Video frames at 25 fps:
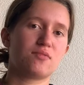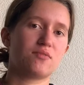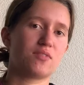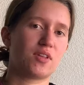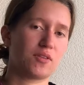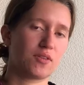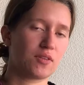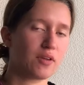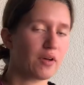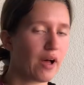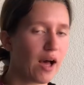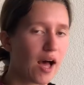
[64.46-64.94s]
then
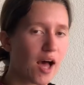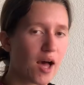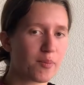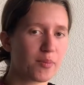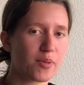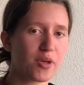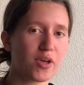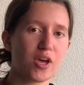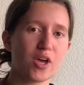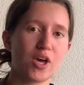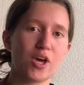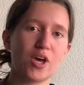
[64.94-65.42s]
they'll hop,
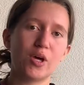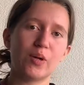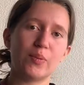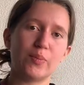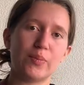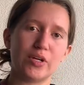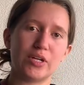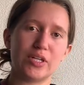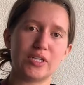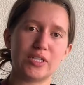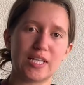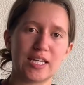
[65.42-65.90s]

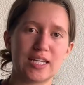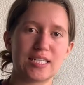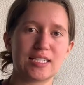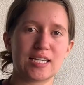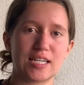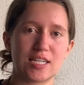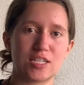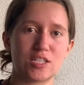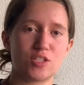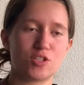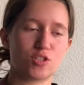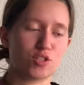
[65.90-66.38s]
but they
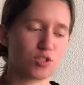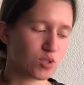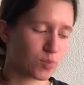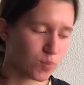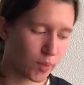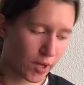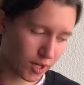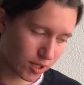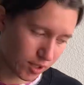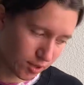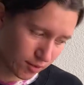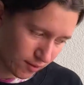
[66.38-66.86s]
tend to just
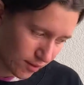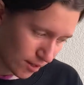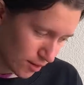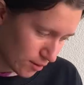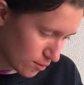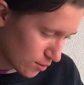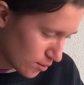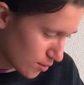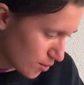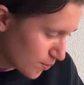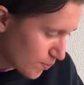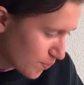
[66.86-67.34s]
walk
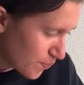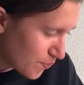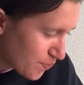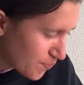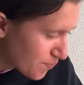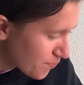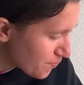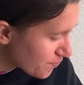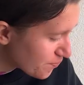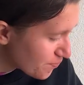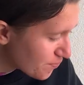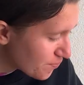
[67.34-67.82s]
around.
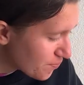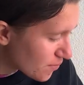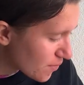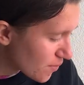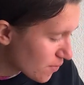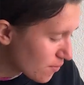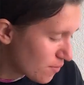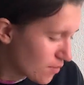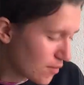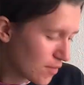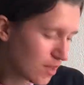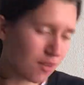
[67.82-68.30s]

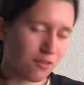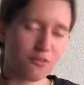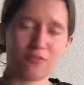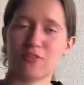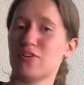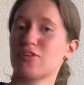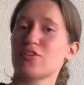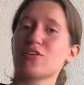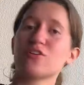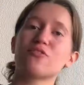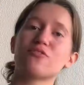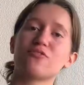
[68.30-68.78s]
For
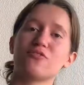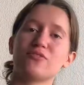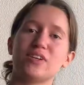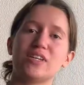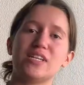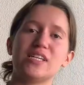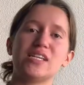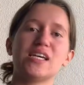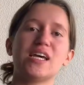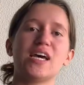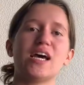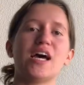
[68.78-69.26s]
their
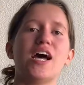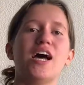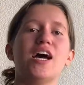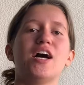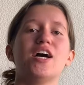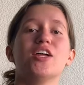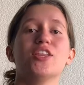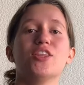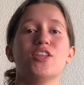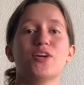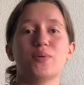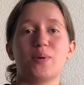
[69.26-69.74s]
feet,
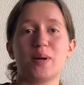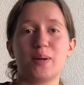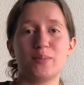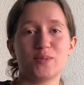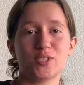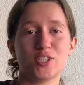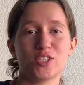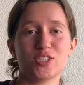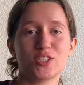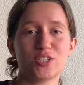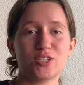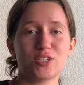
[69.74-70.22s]

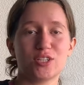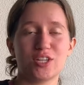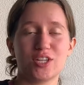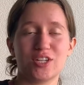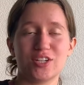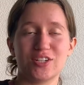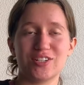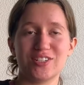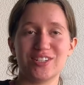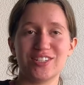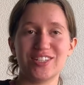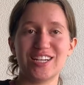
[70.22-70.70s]

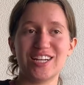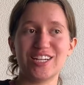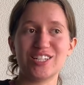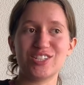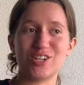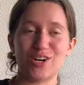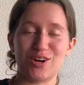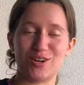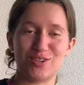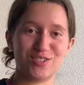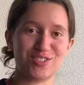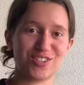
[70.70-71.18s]
their
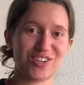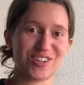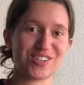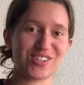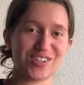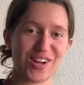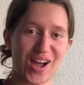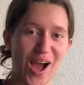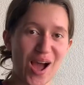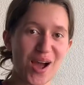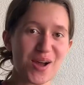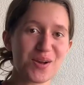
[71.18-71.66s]
toes are
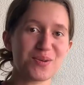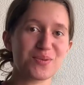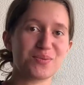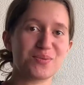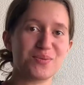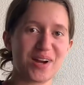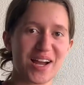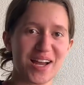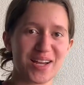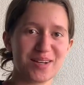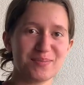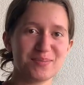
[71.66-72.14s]
not
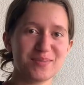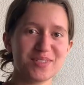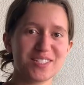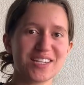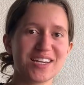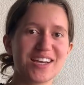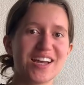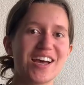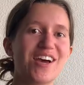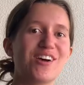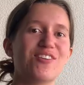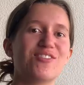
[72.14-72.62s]
webbed,
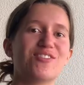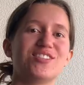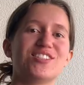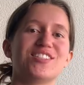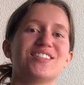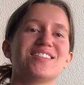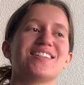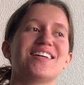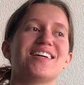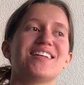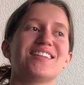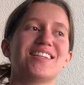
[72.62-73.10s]
which
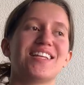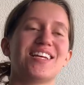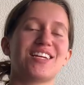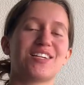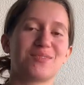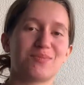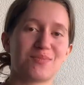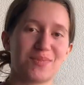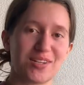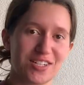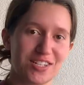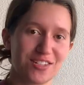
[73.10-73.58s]
is unlike
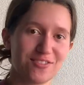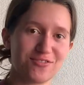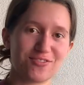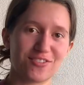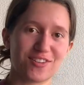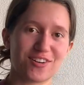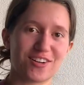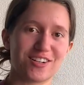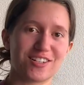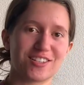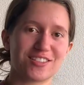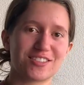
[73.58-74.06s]
many
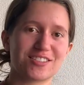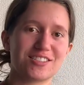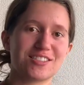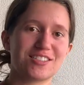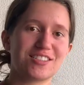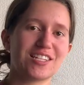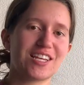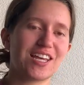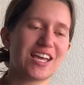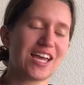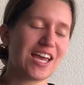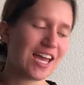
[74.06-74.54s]
frogs.
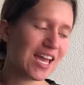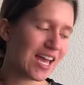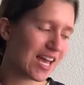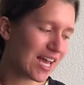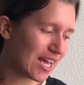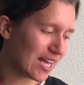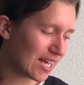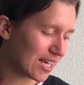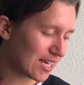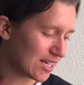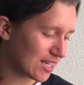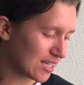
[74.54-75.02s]

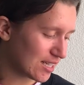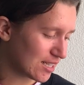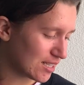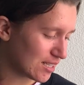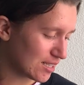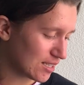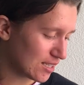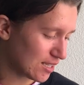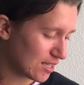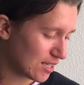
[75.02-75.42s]
And